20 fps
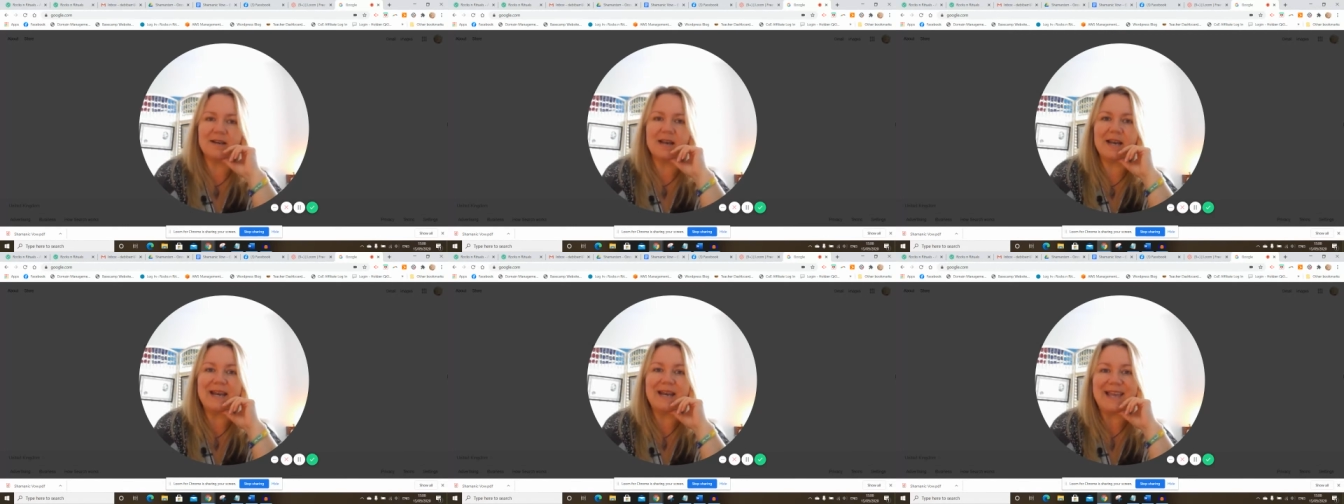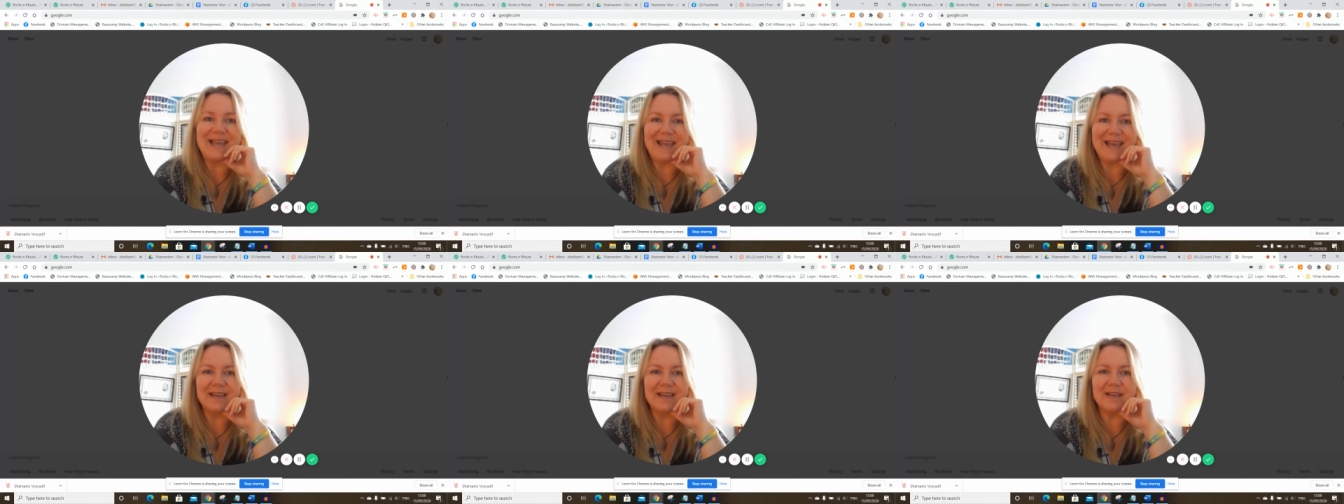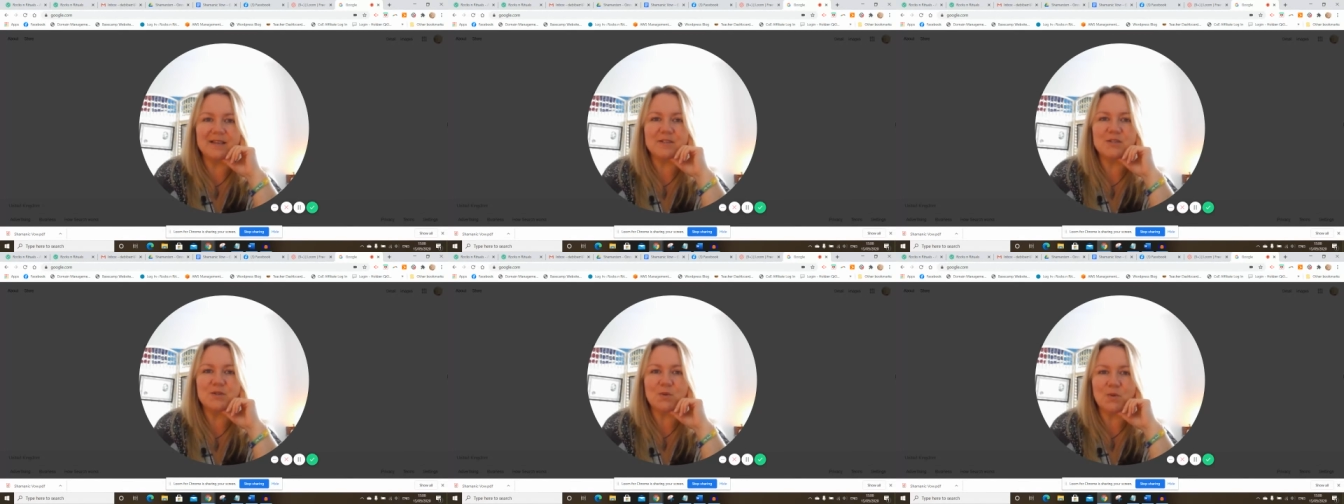And
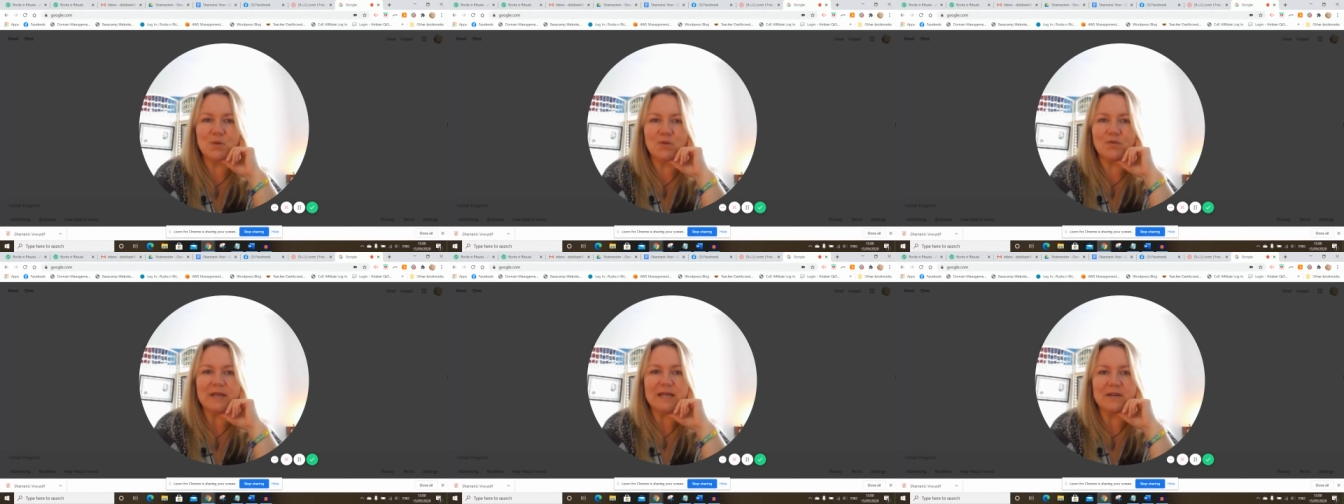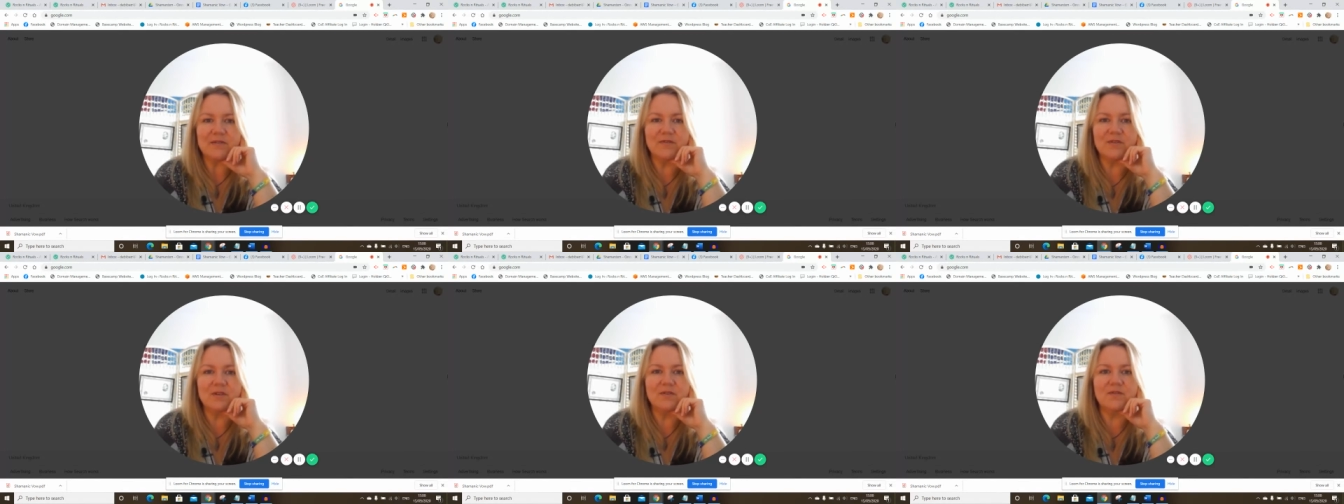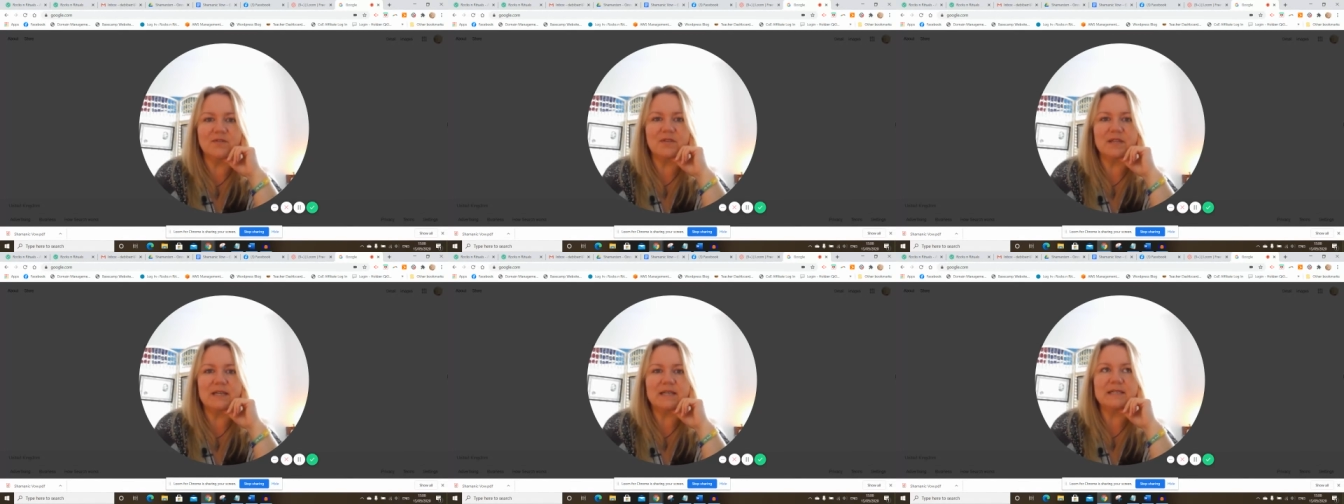again, so grateful
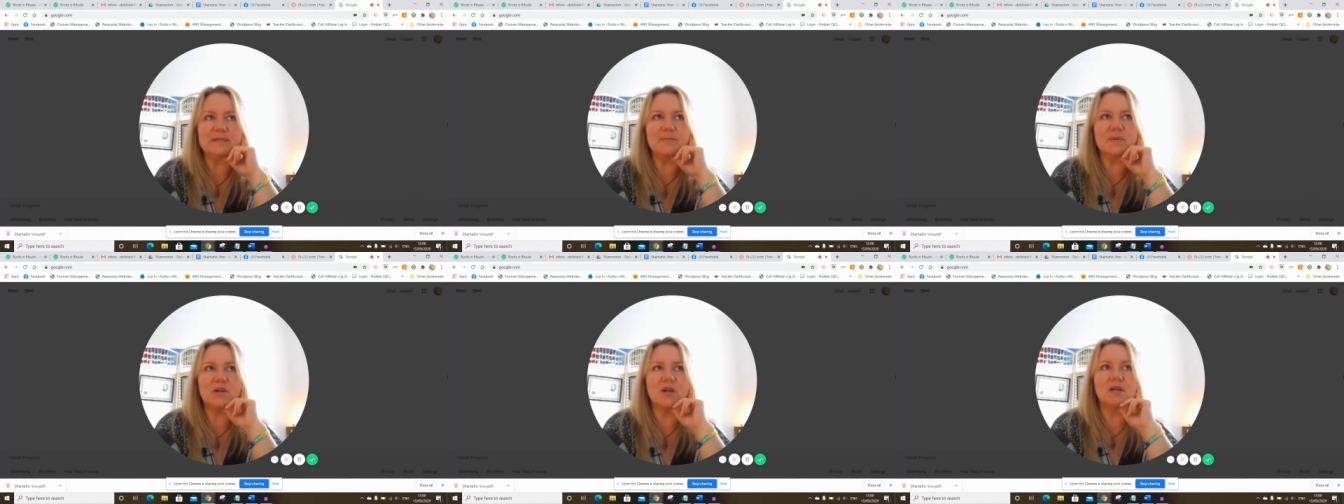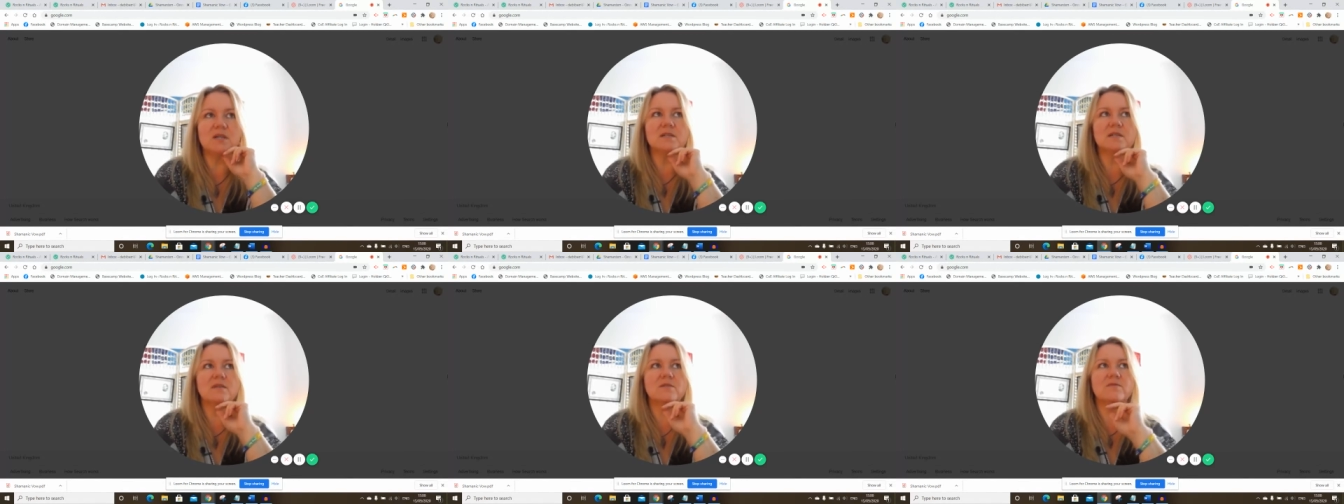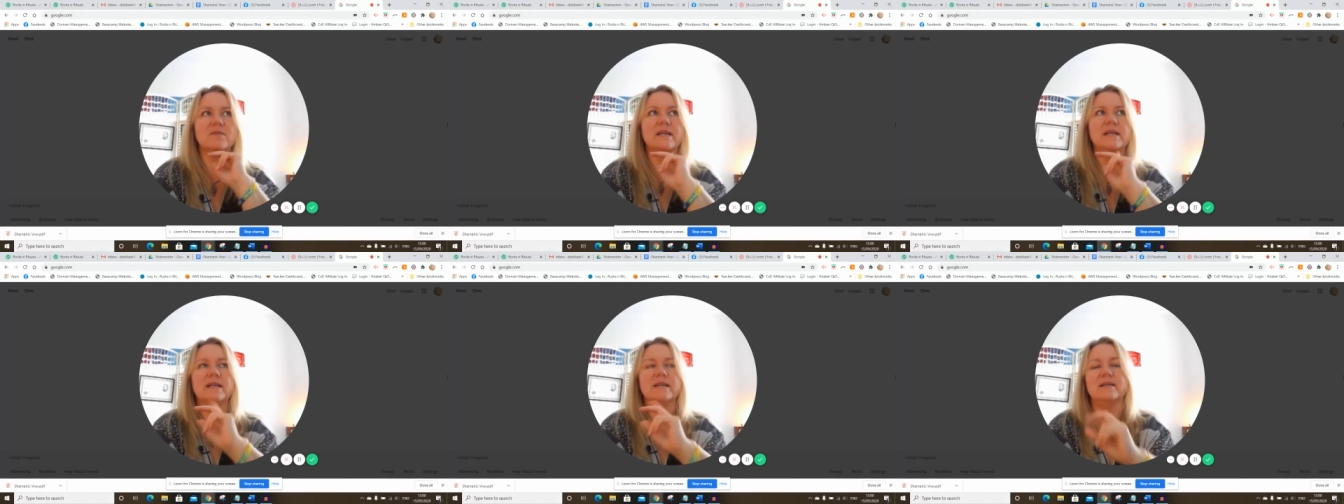for this because
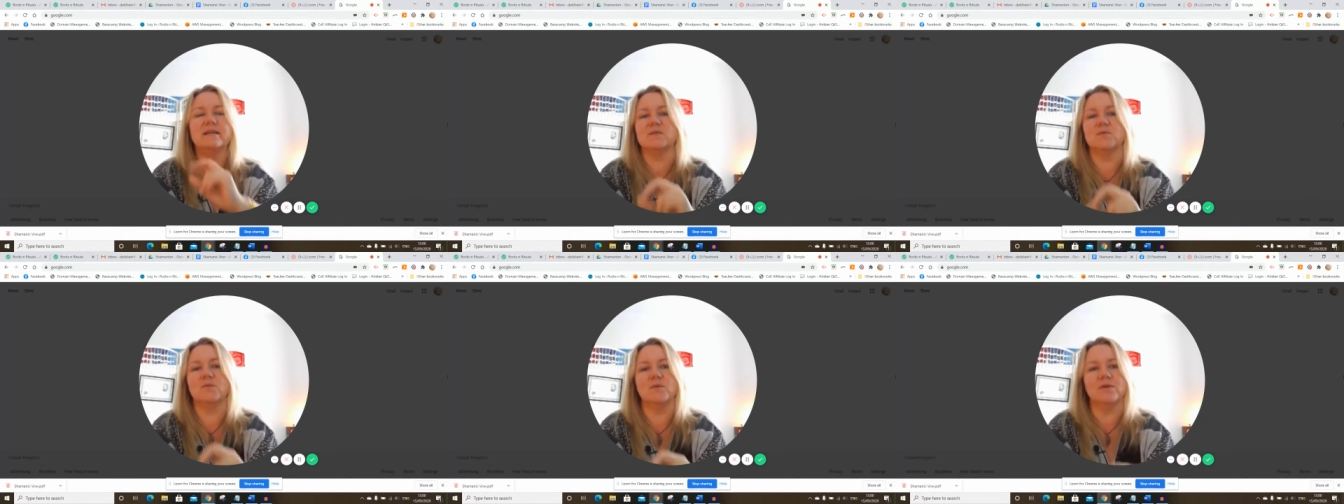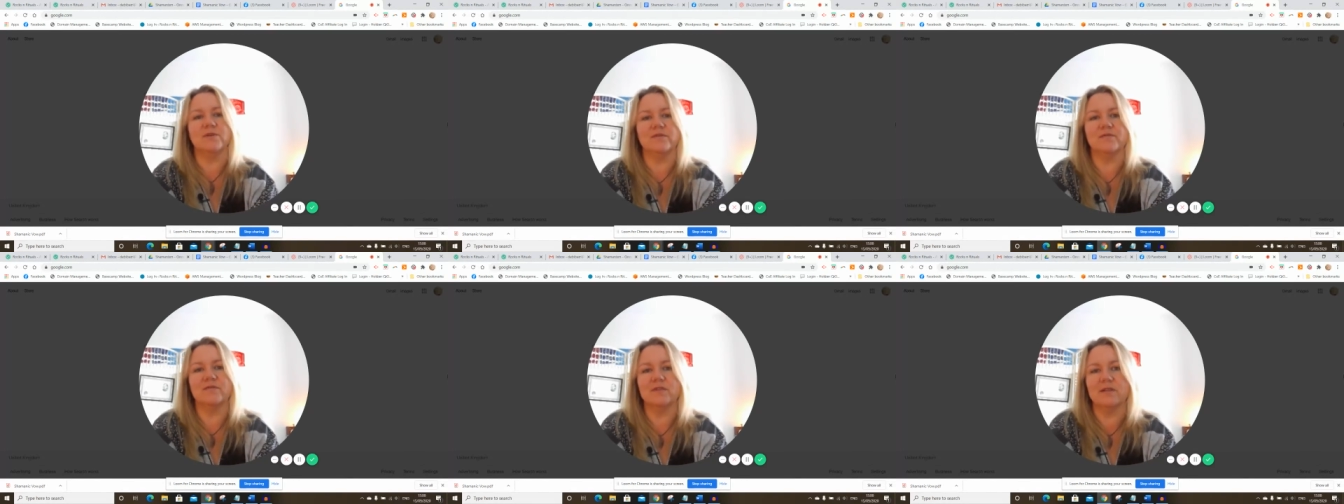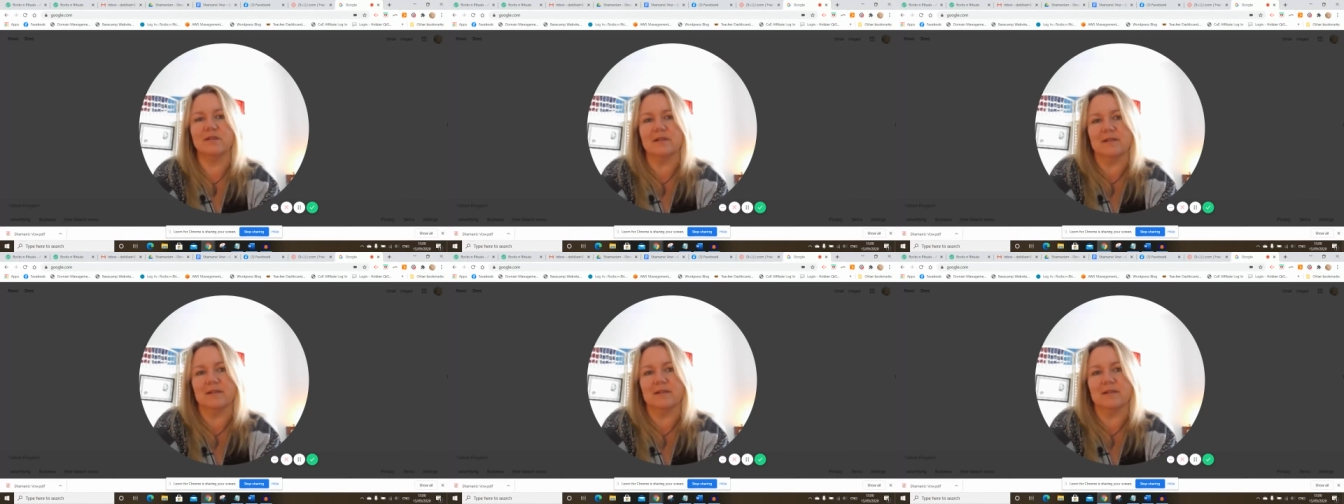Reiki is wonderful.